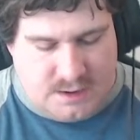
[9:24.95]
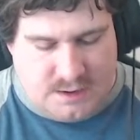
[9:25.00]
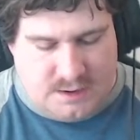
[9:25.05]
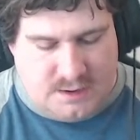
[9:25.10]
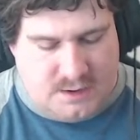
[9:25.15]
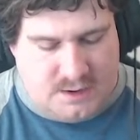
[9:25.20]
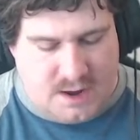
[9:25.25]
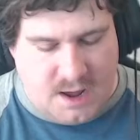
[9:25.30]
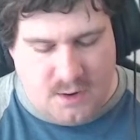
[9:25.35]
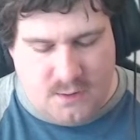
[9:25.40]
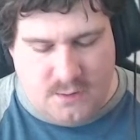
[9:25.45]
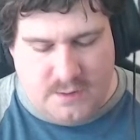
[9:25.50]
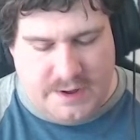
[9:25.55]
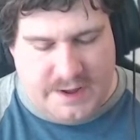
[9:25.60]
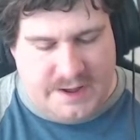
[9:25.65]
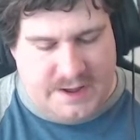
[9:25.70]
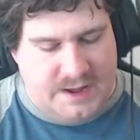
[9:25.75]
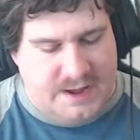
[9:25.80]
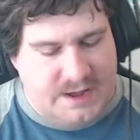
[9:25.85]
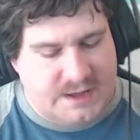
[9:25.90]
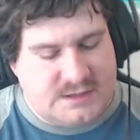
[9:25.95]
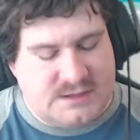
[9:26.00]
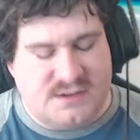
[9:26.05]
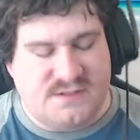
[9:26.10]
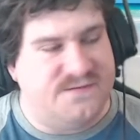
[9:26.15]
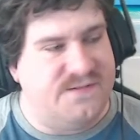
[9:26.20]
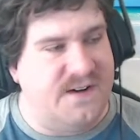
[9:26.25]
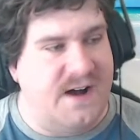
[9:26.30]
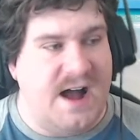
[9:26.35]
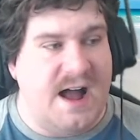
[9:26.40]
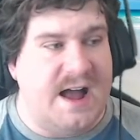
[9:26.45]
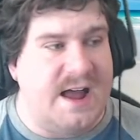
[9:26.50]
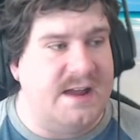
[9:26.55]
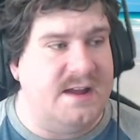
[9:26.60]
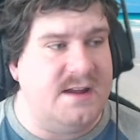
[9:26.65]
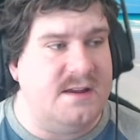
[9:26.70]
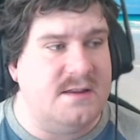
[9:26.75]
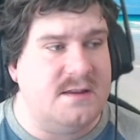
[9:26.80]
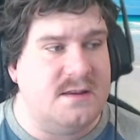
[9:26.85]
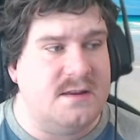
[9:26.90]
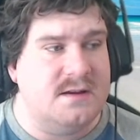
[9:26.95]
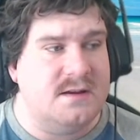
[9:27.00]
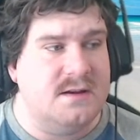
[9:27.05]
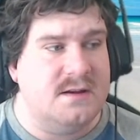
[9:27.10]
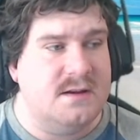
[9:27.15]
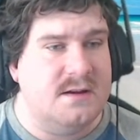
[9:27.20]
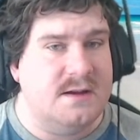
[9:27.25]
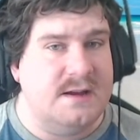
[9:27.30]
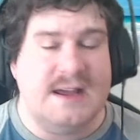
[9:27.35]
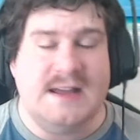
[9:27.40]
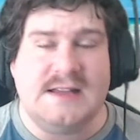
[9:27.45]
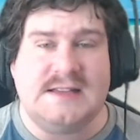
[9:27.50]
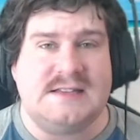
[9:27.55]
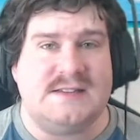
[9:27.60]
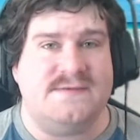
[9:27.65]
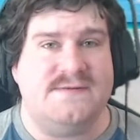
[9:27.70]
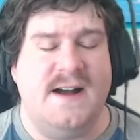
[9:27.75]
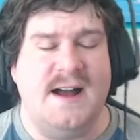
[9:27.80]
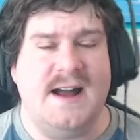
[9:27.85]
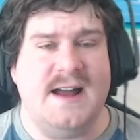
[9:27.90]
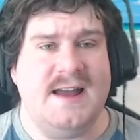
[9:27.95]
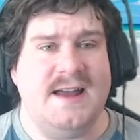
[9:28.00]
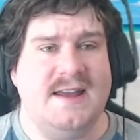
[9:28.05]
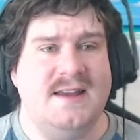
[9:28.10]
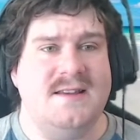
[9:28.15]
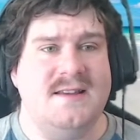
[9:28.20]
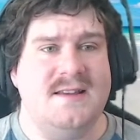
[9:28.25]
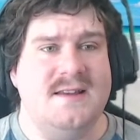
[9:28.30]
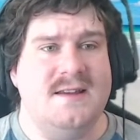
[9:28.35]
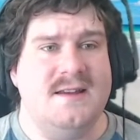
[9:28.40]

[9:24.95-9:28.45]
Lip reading: you know, it's fine. It's fine.